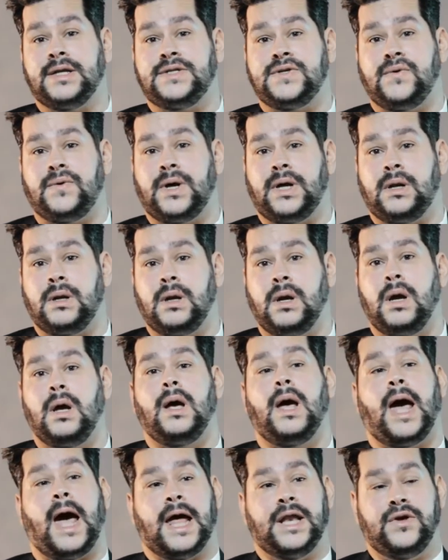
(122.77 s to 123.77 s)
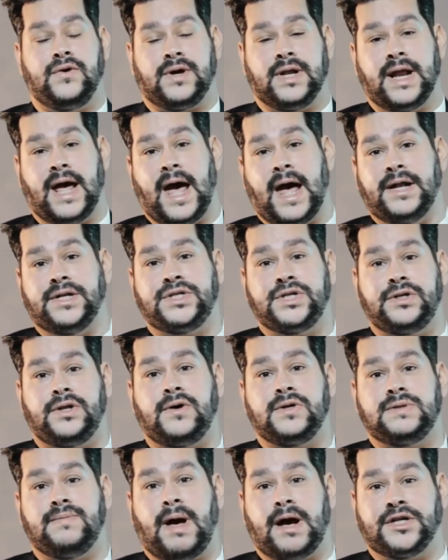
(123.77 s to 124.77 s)
do it, and you can enter
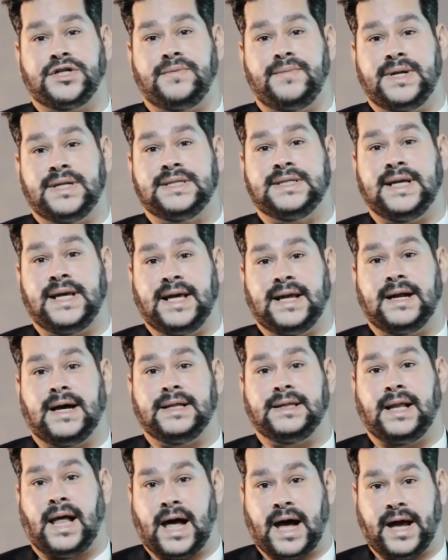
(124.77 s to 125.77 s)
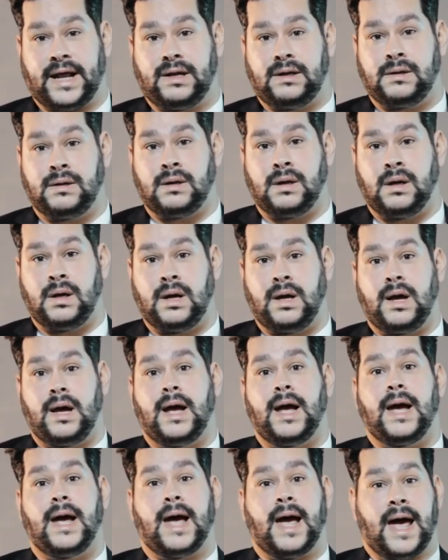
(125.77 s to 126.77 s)
those measurements in online,
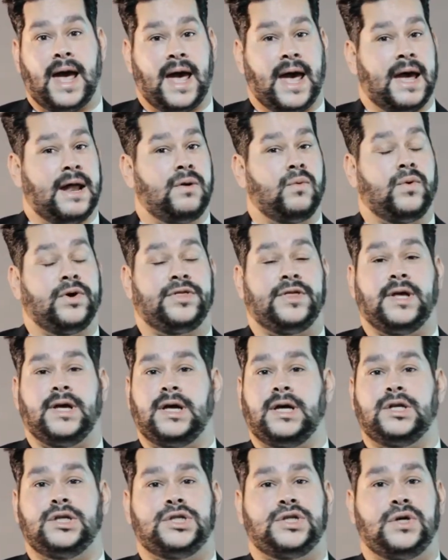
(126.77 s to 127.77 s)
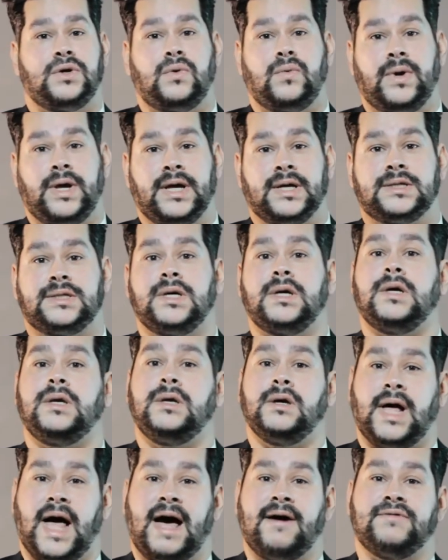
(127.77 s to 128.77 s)
and within two weeks
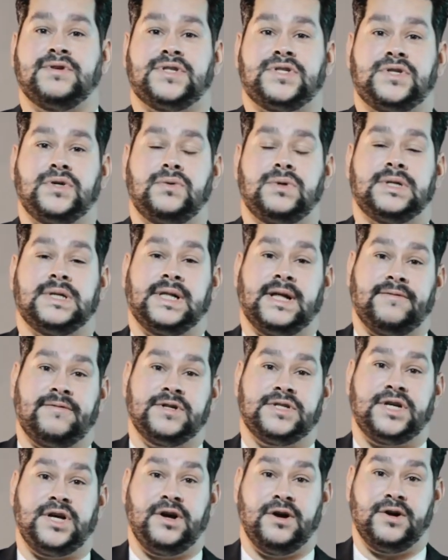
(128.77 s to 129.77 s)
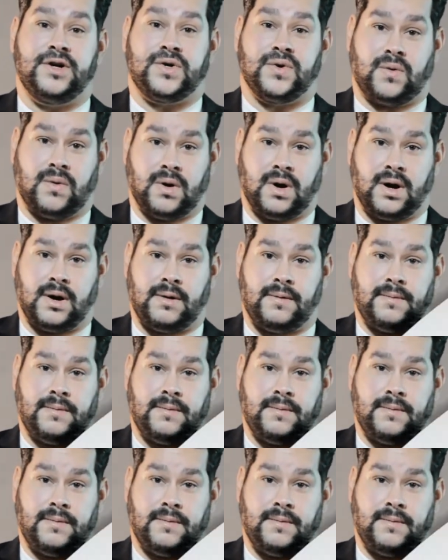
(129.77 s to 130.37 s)
you'll have a suit delivered to your door.